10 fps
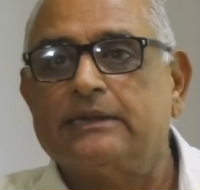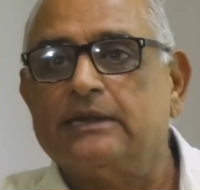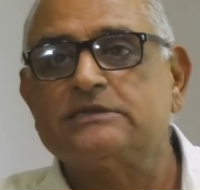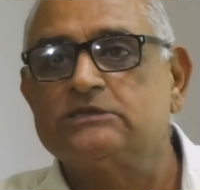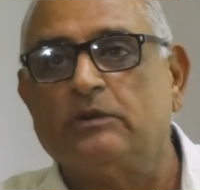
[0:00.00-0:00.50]
Act.
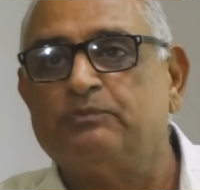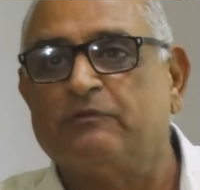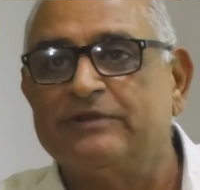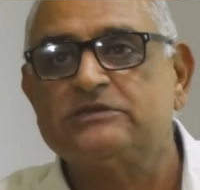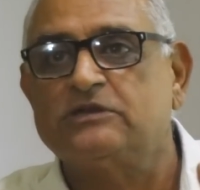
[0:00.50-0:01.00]
It's not
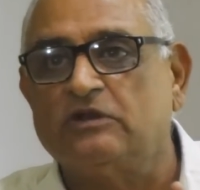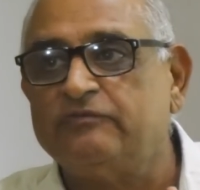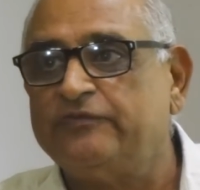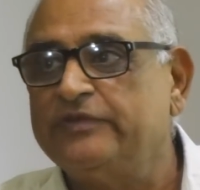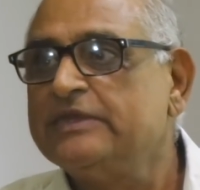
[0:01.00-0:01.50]
Prevention
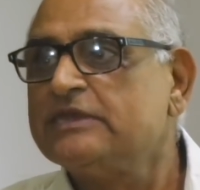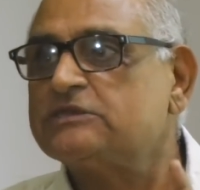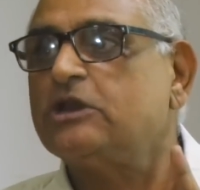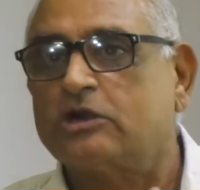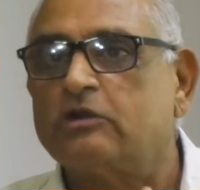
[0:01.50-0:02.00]
of
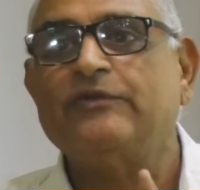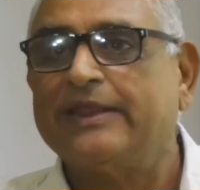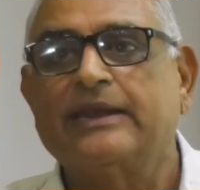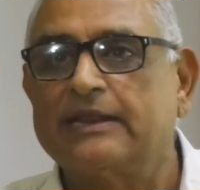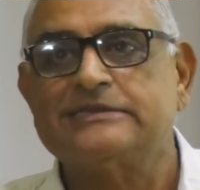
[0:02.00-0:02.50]
Slaughter of
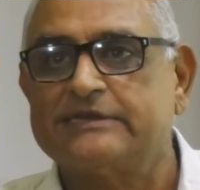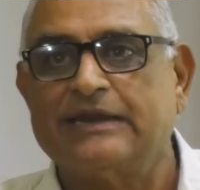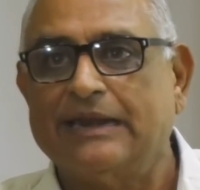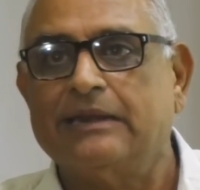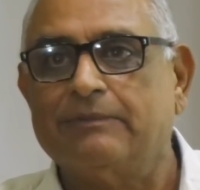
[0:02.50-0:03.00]

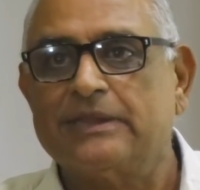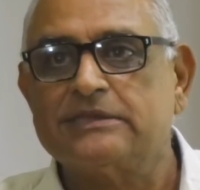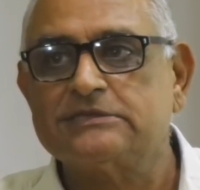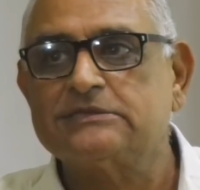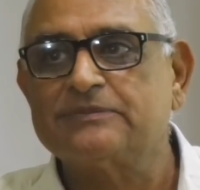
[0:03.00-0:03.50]
Agricultural Animals.